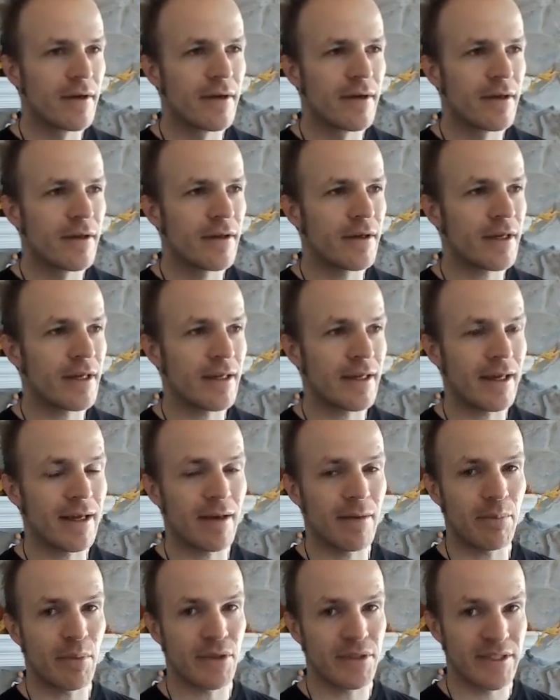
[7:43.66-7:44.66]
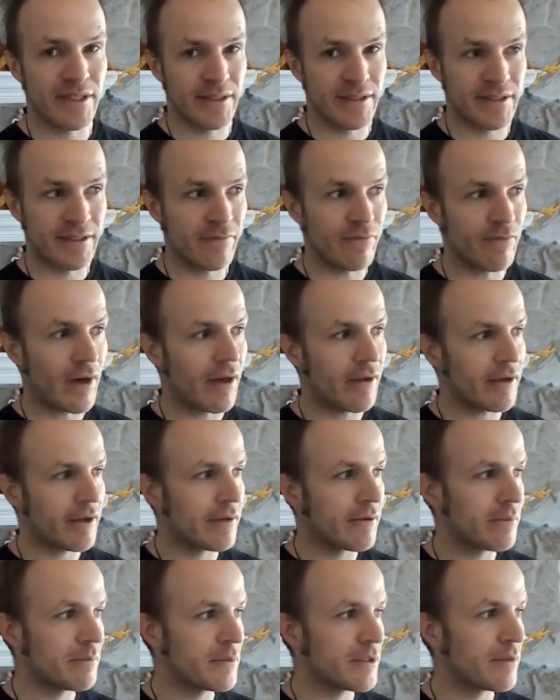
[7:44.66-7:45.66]
You can get a persistent
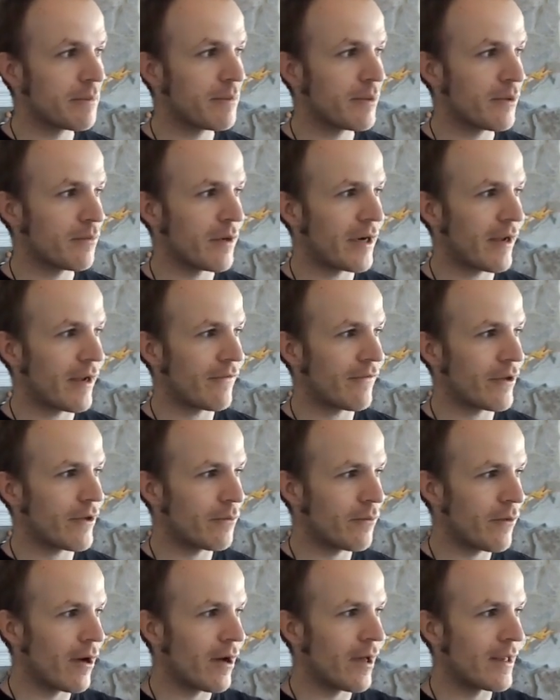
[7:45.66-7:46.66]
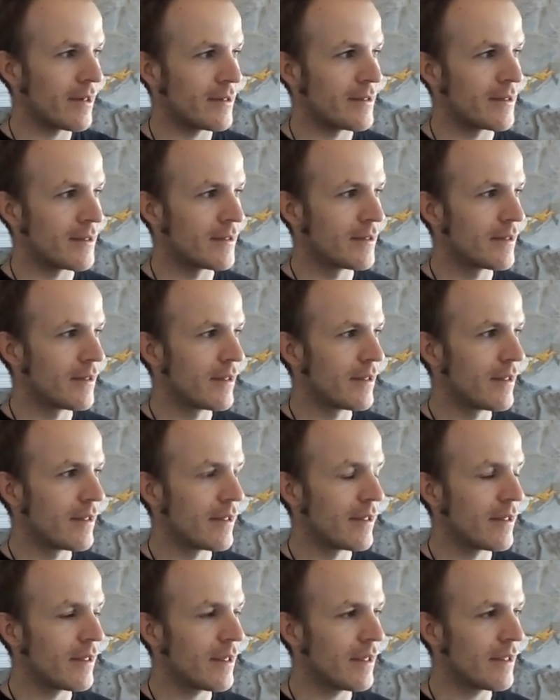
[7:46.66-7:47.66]
volume to put whatever you want
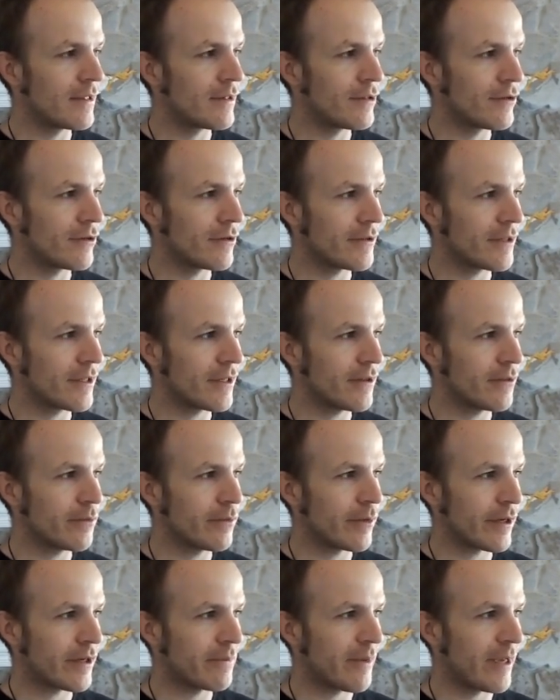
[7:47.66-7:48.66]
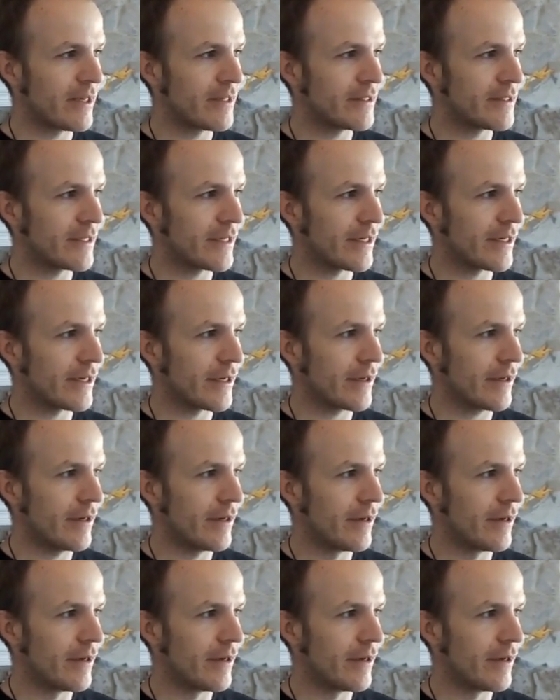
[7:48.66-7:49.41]
in your little workbench here.